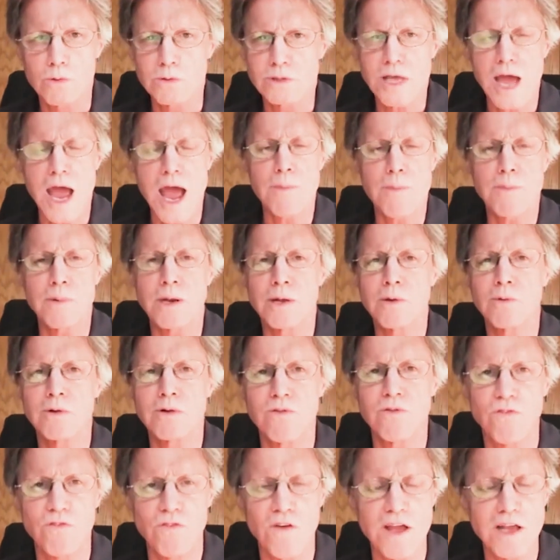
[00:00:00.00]
With what's happening
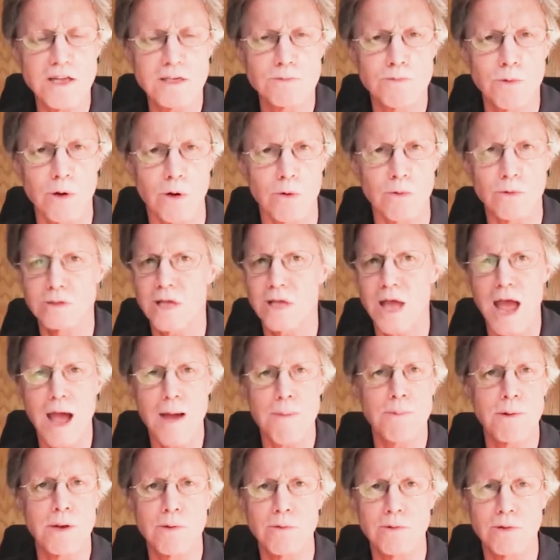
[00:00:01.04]
with Facebook, what's
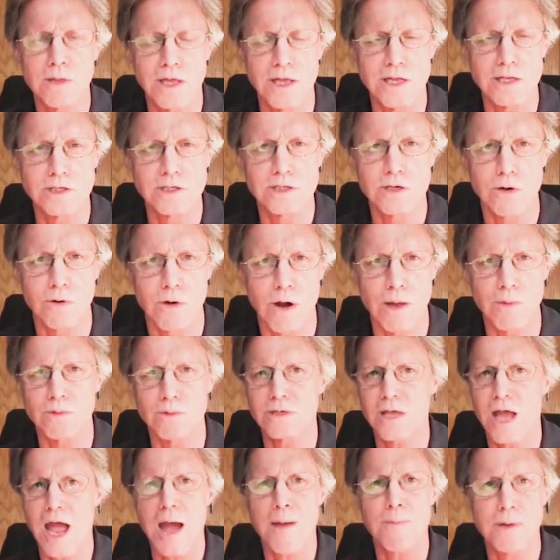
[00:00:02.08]
happening with Instagram,
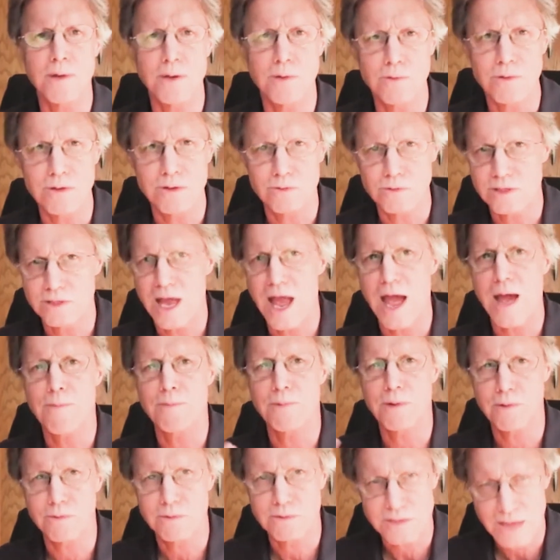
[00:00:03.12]
what's happening with what's
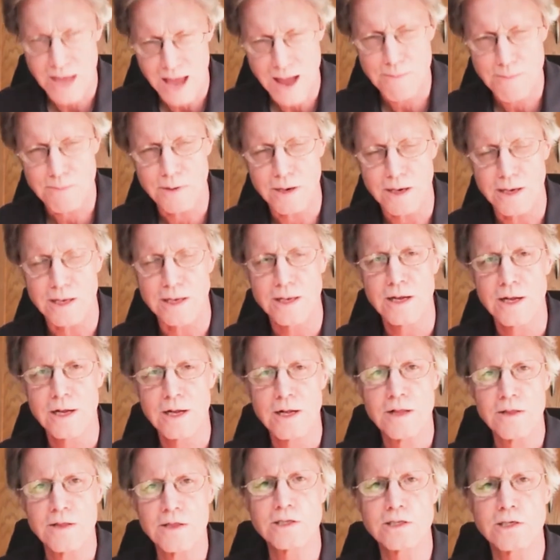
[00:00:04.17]
happening, what's happening,
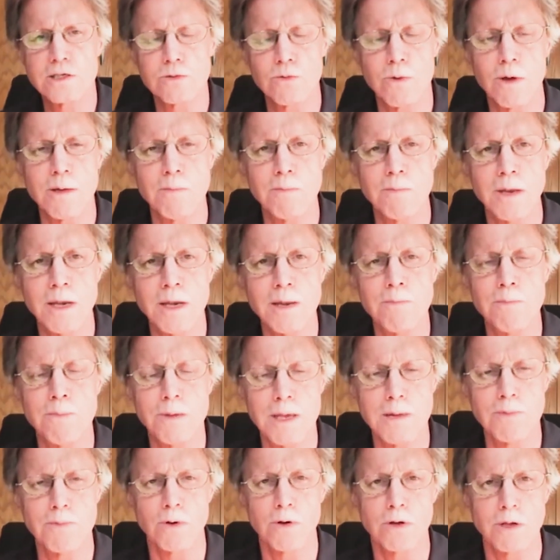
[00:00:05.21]
this is the way many
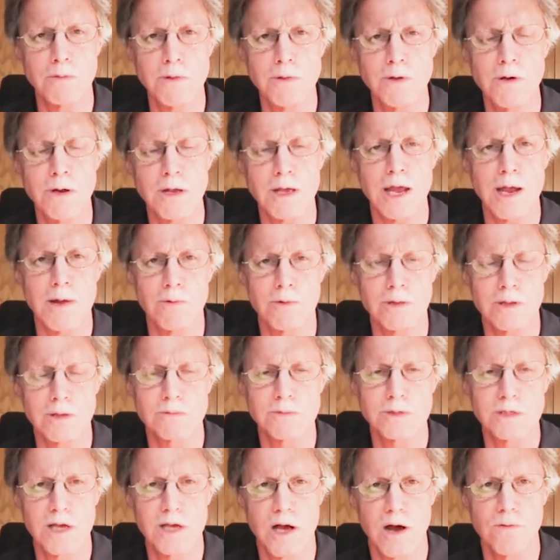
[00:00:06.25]
people communicate with
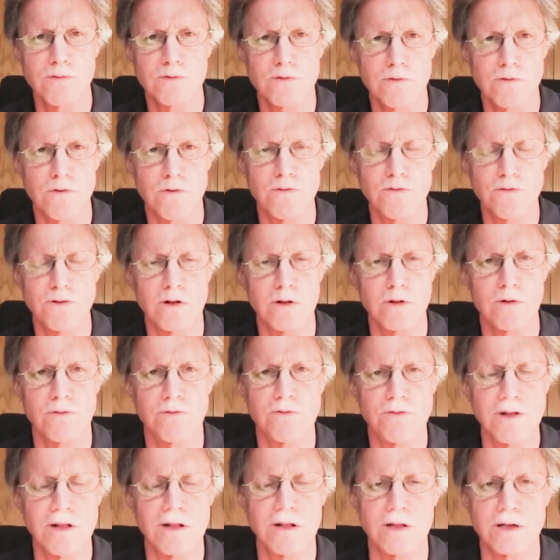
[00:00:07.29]
themselves to fulfill
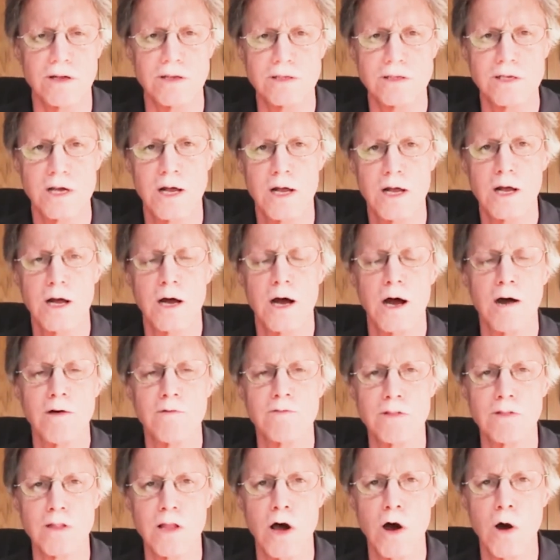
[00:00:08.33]
their feelings
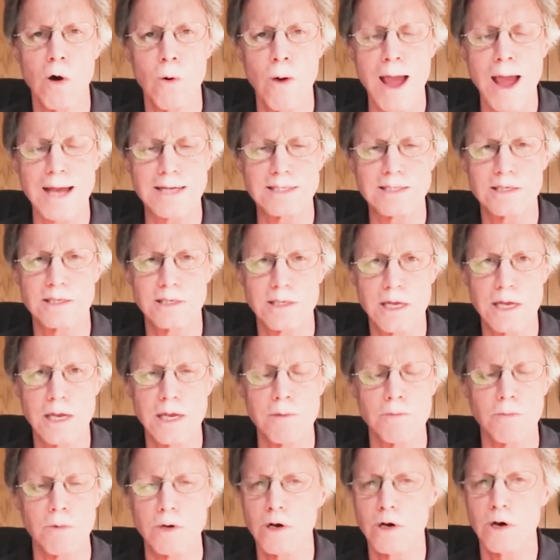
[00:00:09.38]
of low
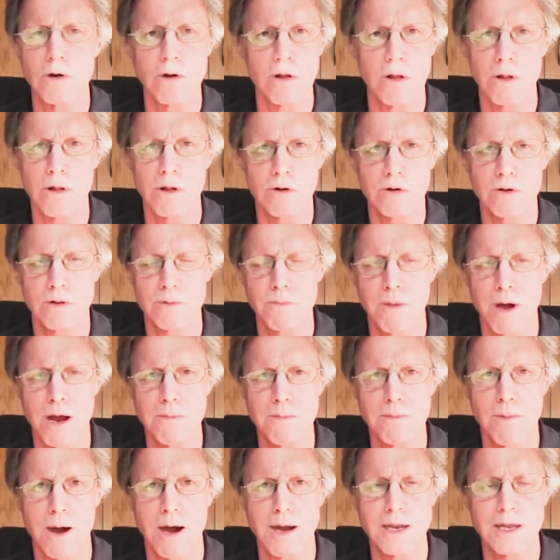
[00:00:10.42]
esteem. When you're no longer the
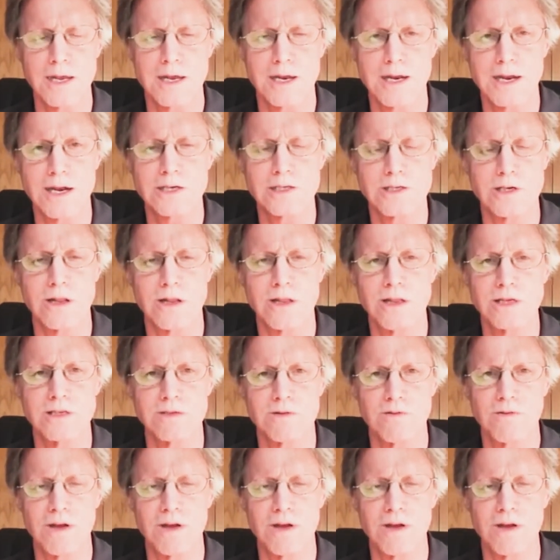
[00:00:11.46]
mind body connection to